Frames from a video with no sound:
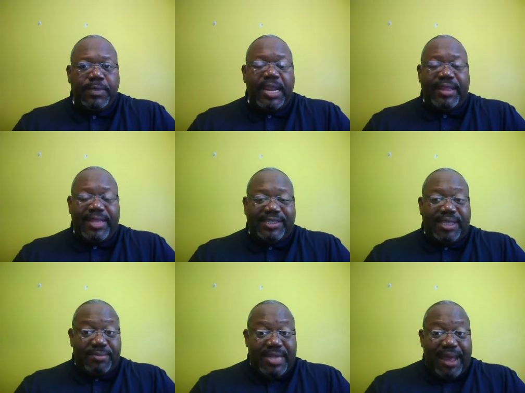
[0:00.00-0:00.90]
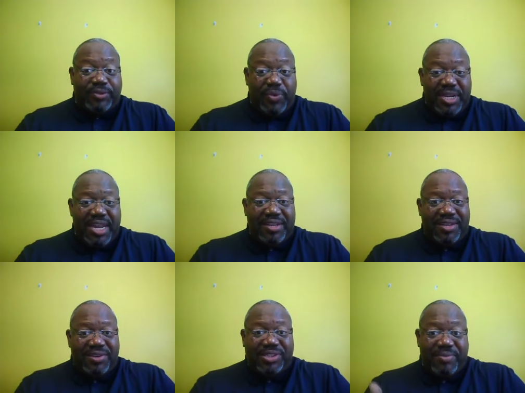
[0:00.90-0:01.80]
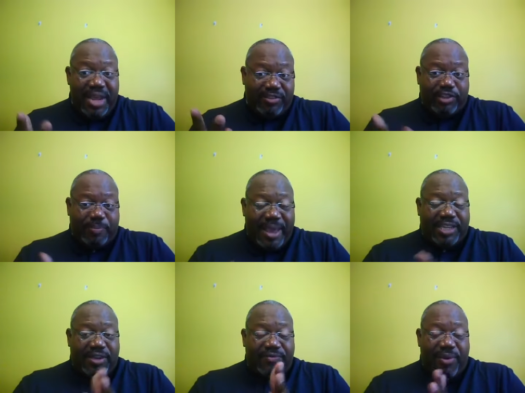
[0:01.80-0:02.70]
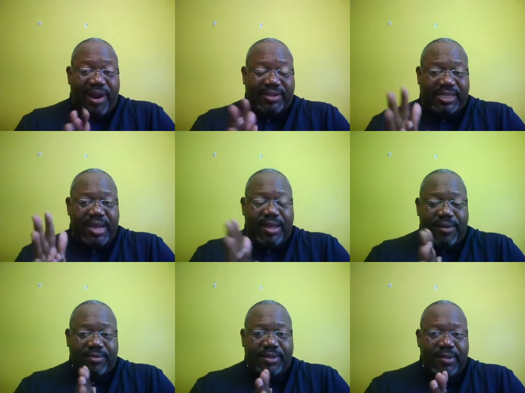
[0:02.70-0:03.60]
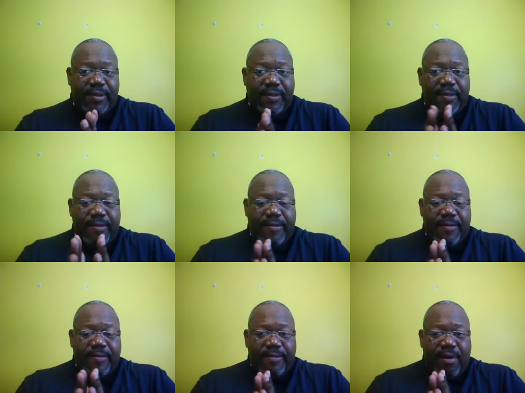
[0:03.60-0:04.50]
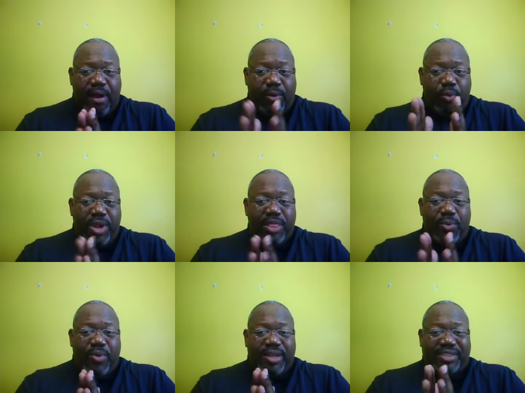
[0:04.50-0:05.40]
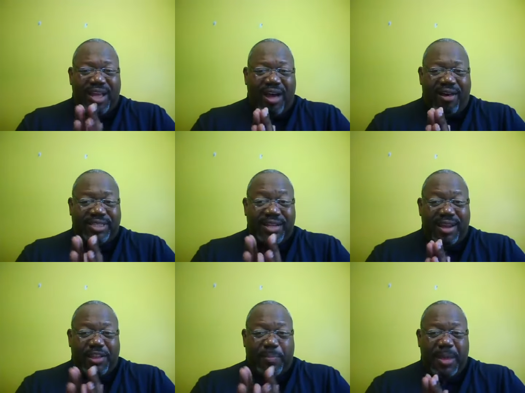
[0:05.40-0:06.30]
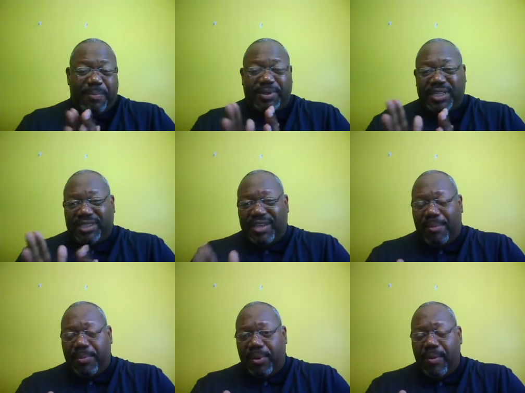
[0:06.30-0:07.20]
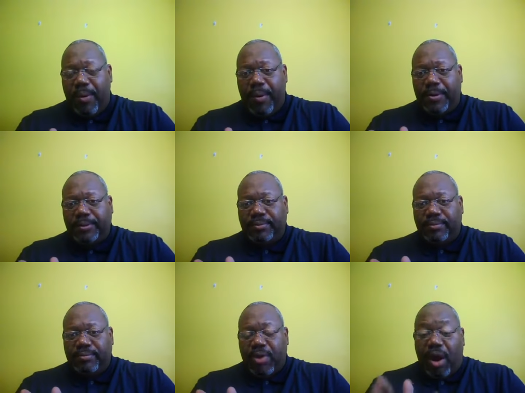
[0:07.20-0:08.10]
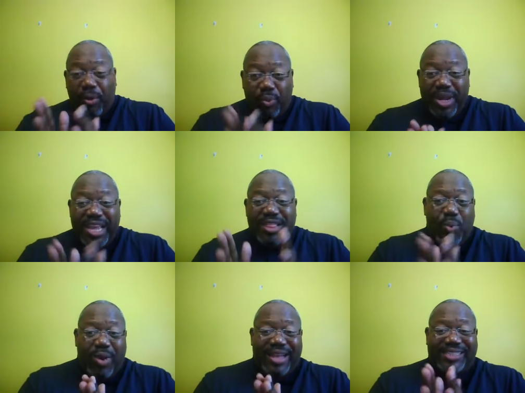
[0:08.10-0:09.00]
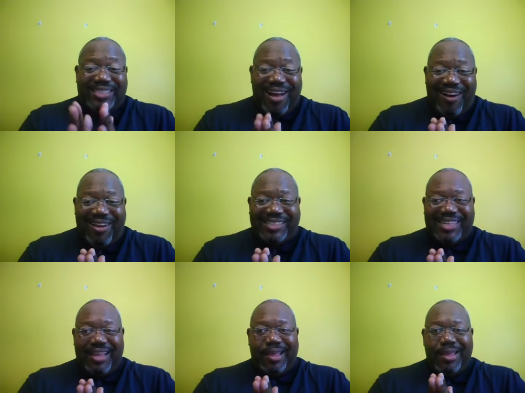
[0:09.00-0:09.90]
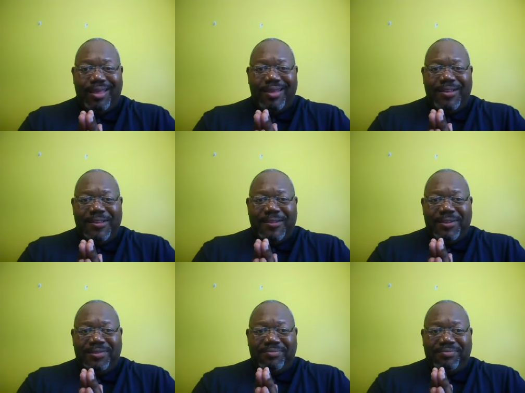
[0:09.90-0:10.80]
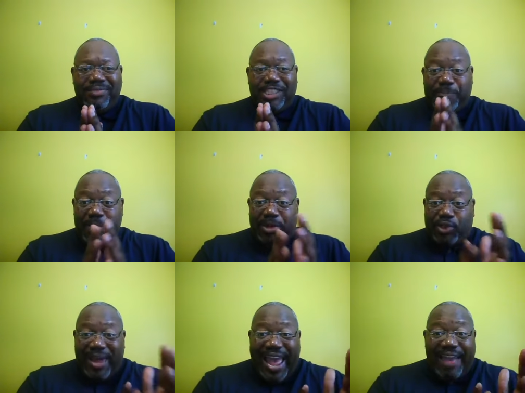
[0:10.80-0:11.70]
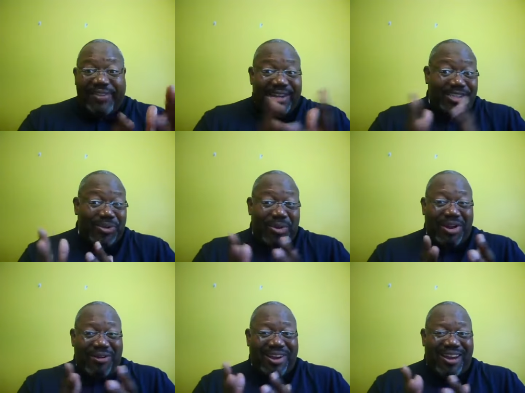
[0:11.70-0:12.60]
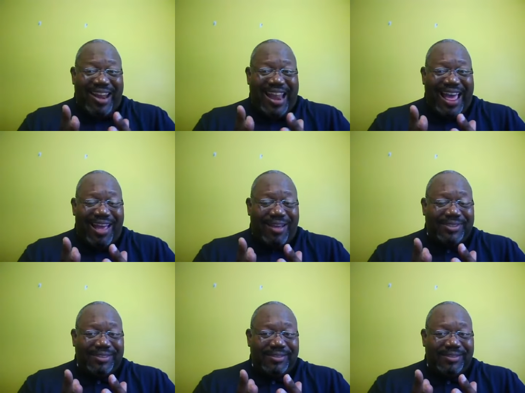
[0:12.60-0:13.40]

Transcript: And I think sometimes we need to do some introspection for ourselves. Are we the ones causing other people to stumble? Are we the ones causing the spiritual havoc that's going on in our lives?